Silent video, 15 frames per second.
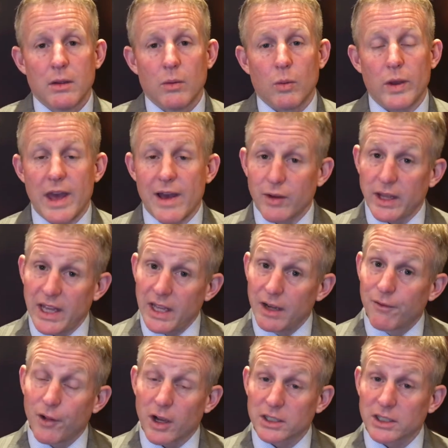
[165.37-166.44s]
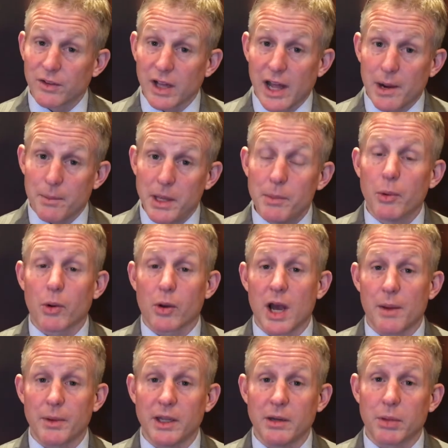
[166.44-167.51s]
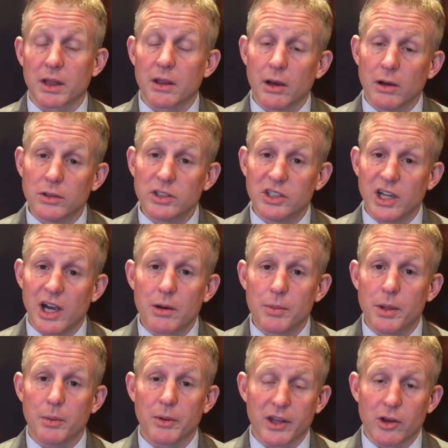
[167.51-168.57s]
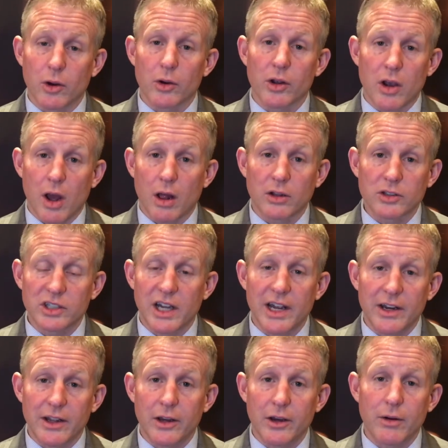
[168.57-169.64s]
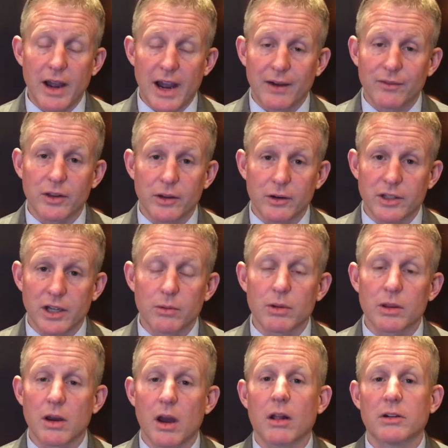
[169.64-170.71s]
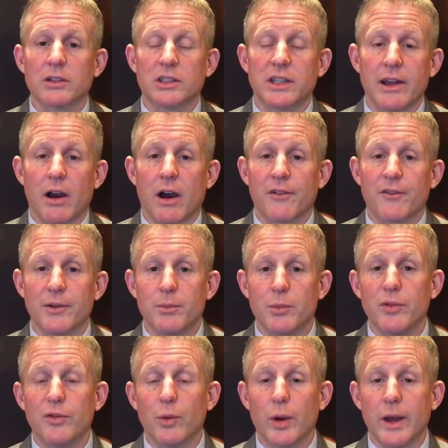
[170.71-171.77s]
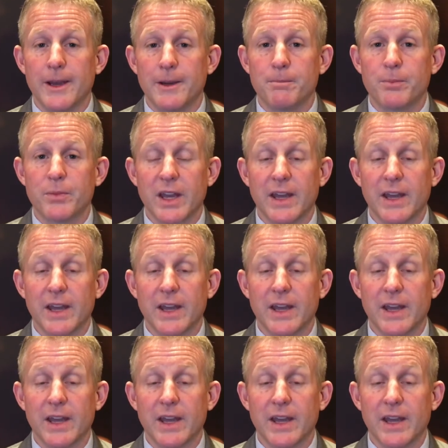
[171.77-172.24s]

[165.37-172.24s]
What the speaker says: We have an influx of a lot of people coming, but those young people that go to college in Idaho, after they're done with college, they often move away.